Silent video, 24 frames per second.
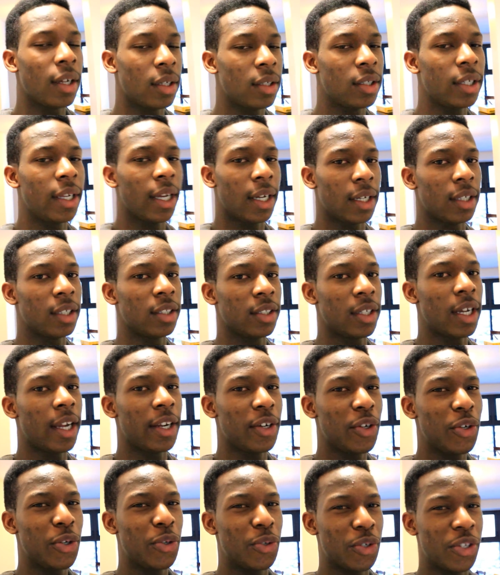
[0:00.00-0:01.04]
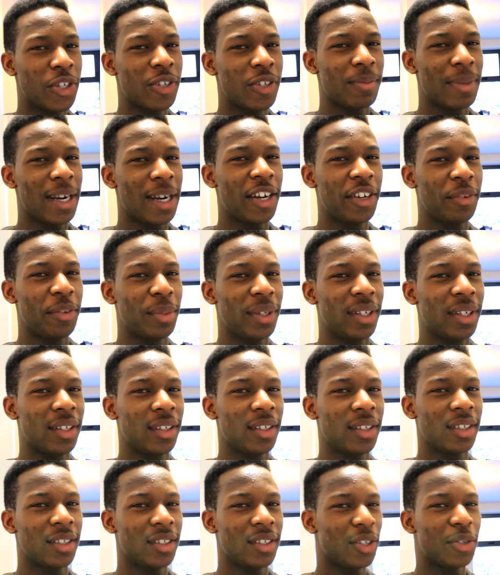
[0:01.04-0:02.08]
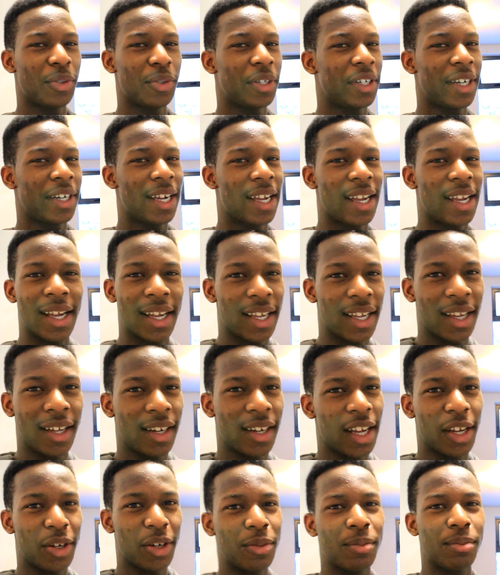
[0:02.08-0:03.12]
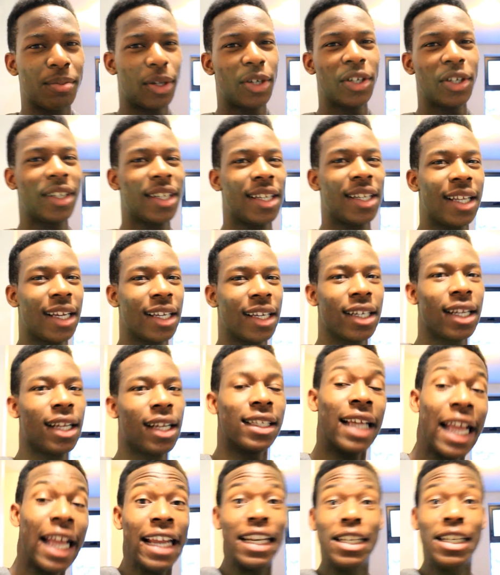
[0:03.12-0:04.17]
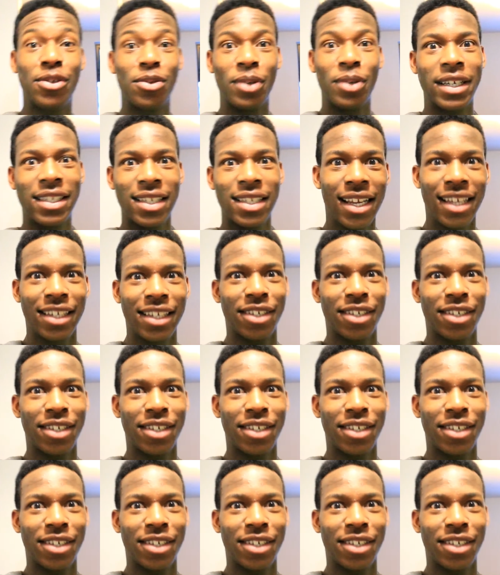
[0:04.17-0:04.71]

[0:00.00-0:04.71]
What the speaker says: Yeah, I know you'll still marry me. Don't worry, I don't blunder like that. Anyways.